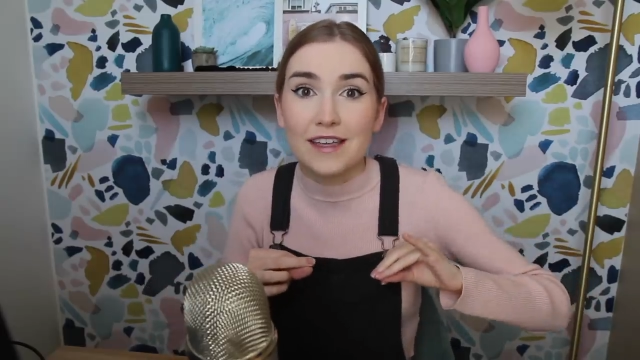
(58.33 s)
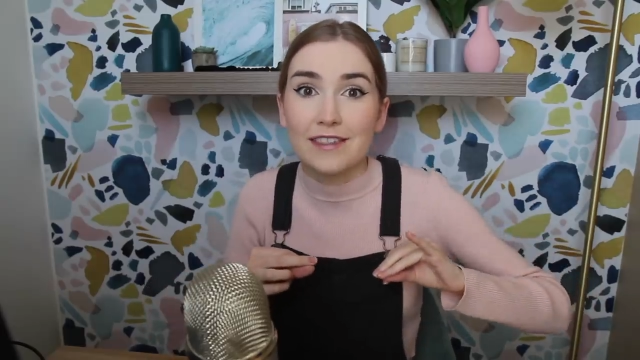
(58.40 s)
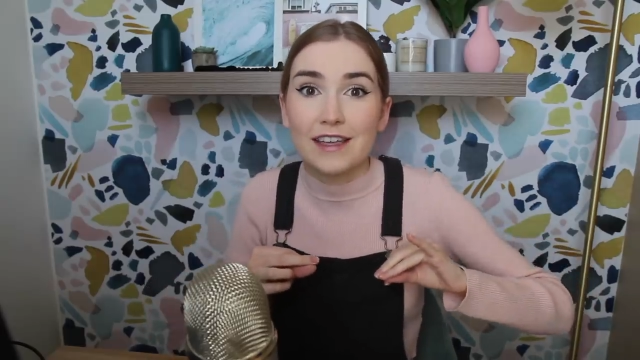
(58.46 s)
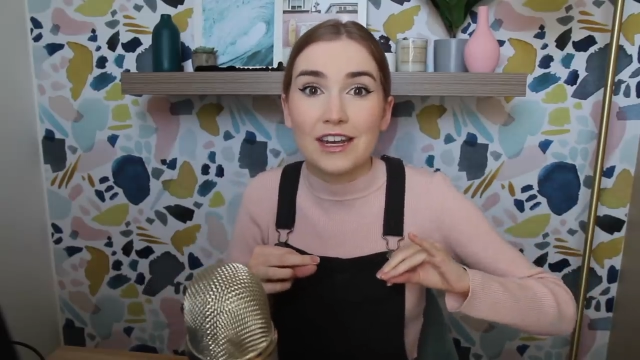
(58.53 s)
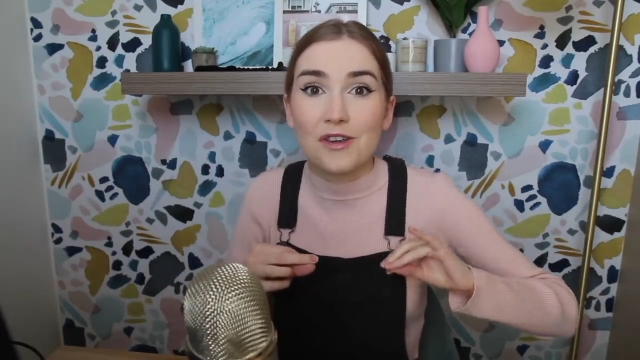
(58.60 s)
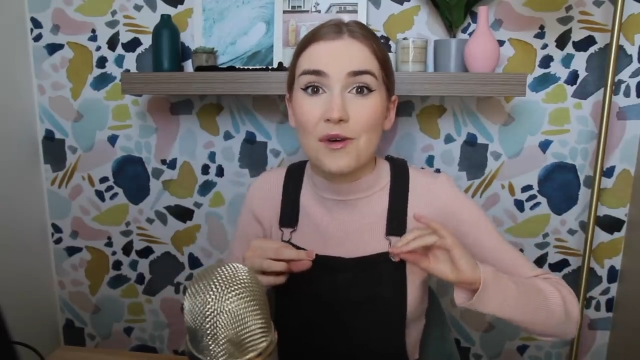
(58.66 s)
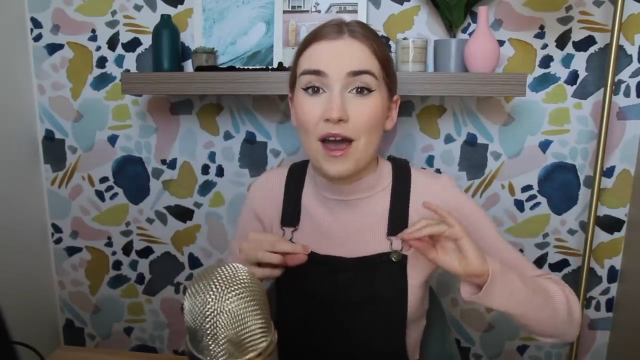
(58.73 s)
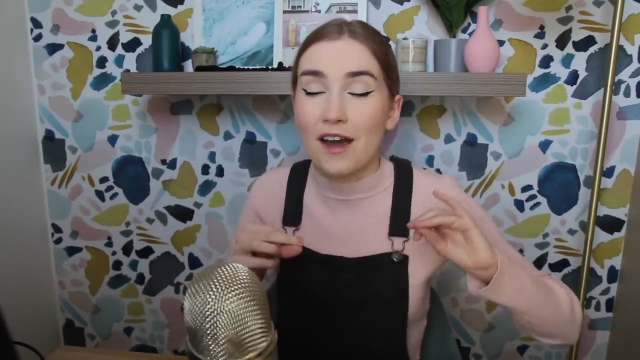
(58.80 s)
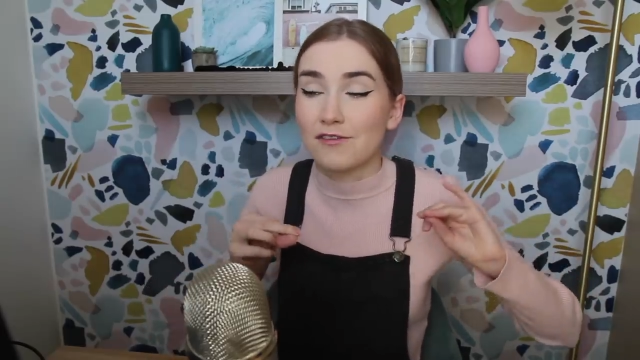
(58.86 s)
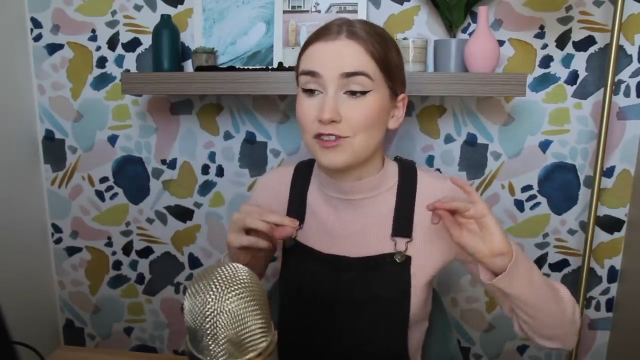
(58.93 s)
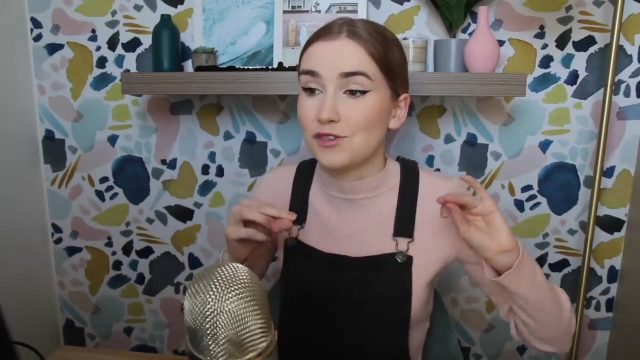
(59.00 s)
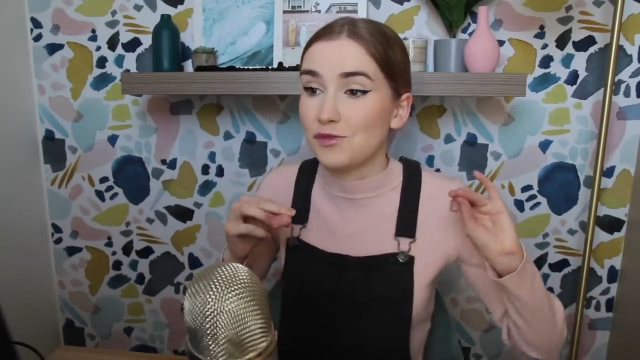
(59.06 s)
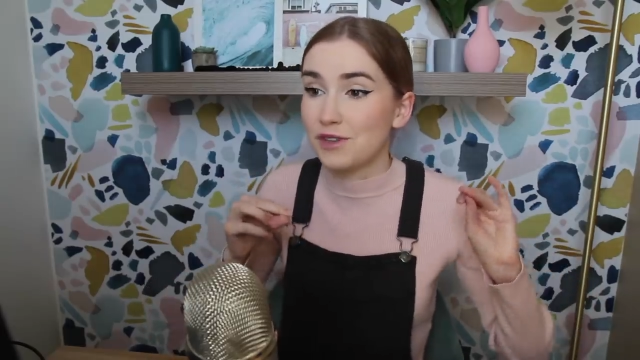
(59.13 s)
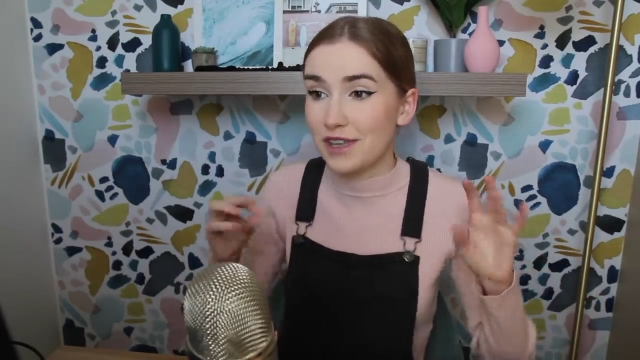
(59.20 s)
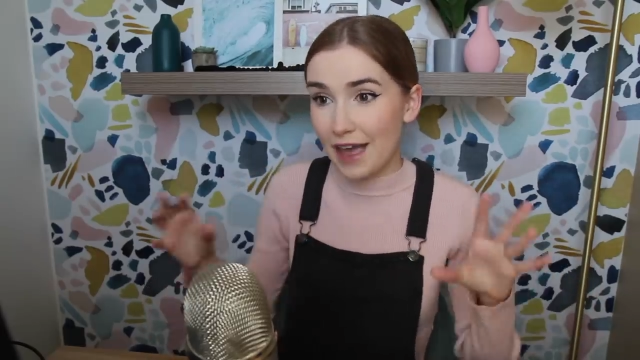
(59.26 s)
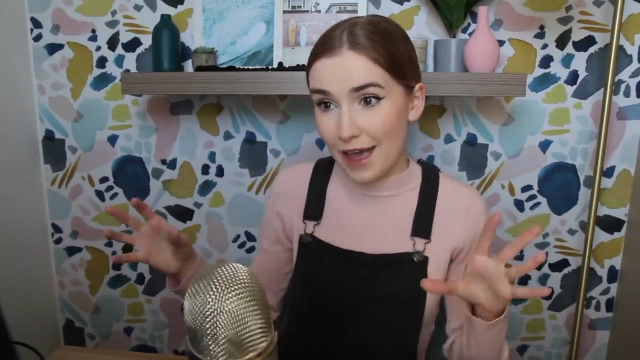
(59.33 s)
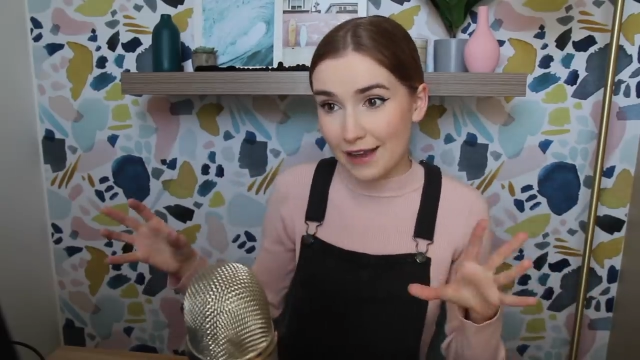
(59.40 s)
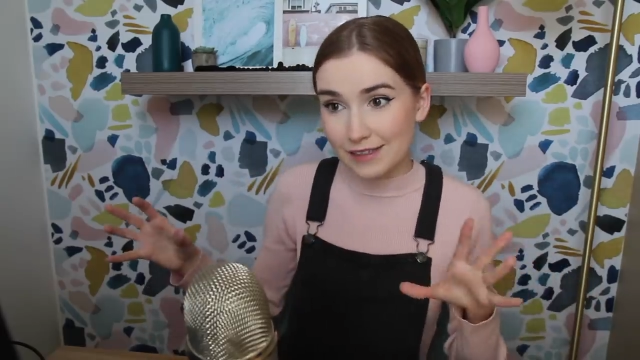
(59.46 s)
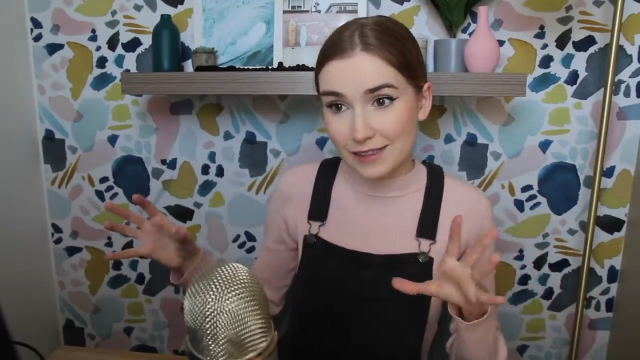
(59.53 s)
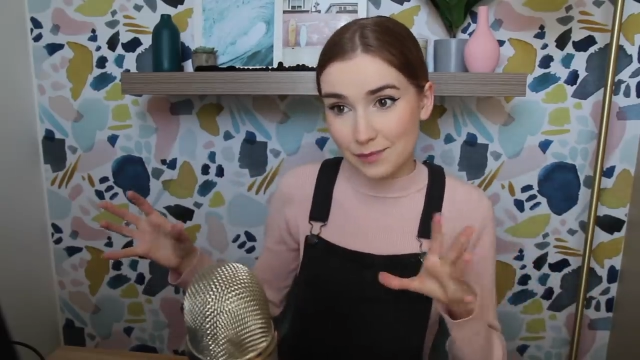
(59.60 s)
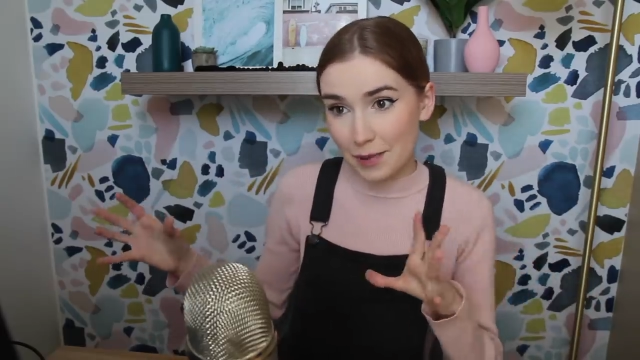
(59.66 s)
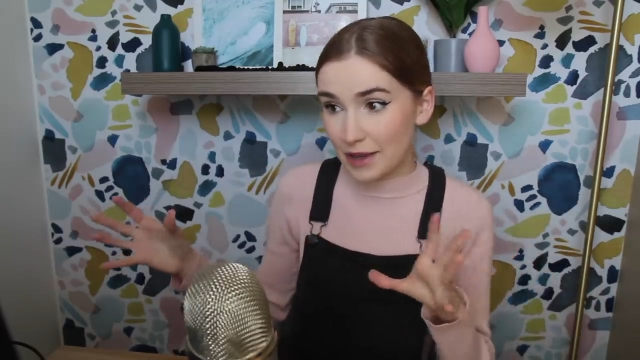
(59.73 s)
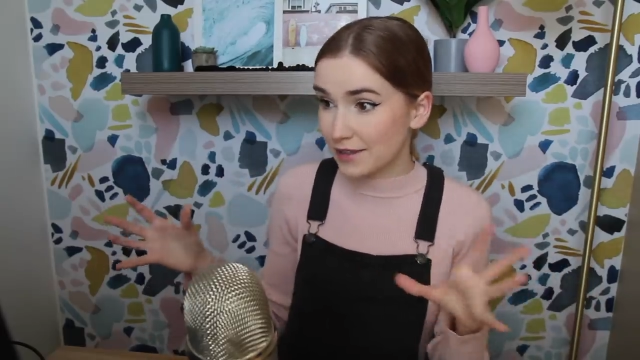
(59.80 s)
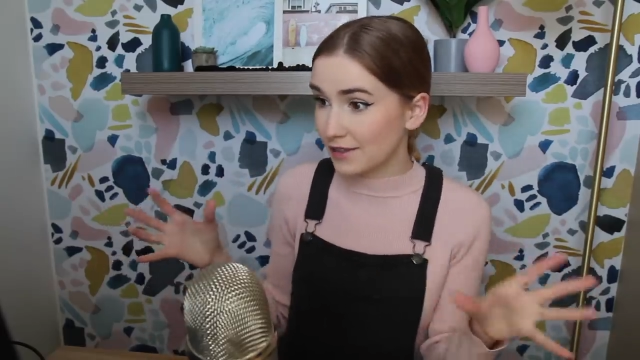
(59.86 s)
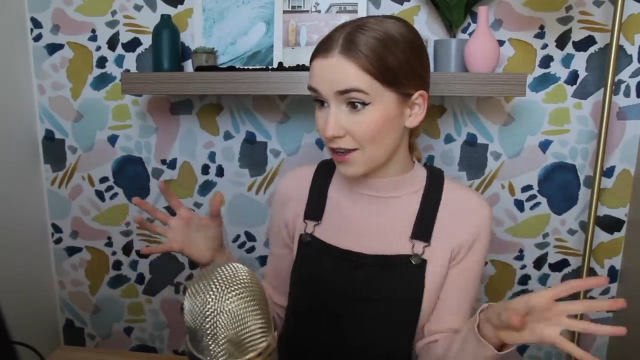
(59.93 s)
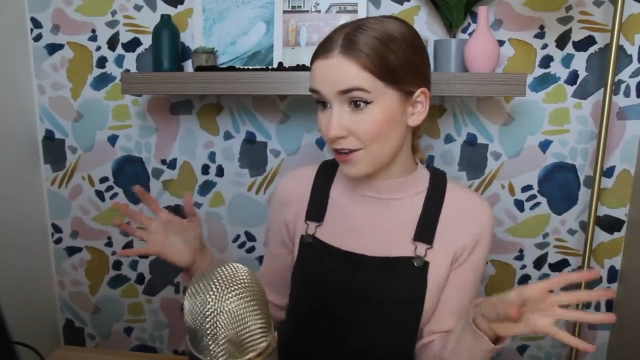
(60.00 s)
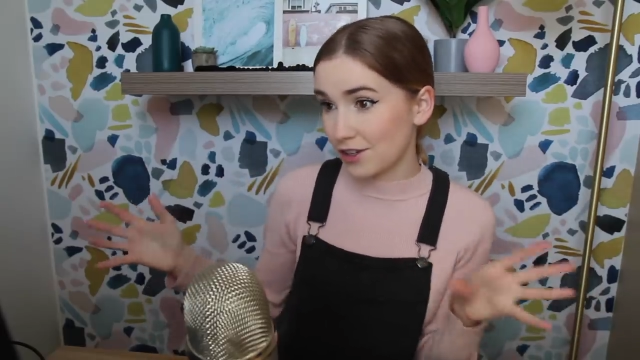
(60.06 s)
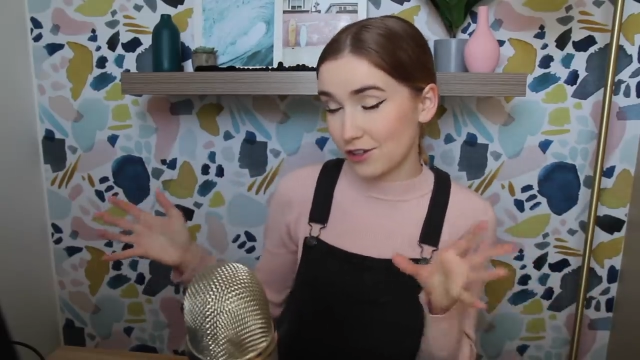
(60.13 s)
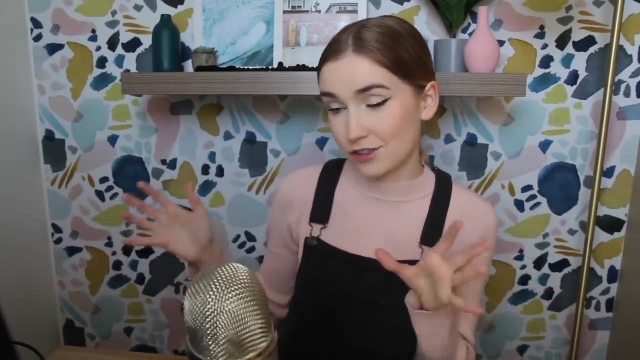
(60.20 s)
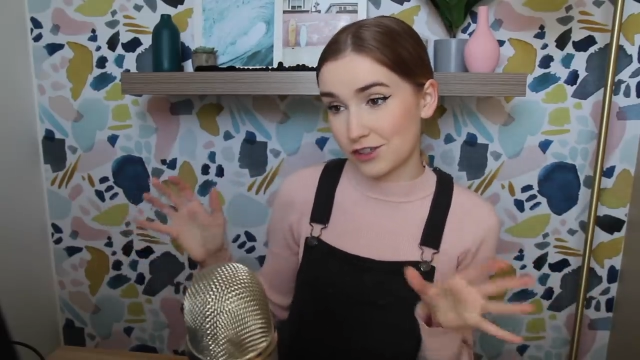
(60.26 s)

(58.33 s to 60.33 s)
and then you have to guess based on your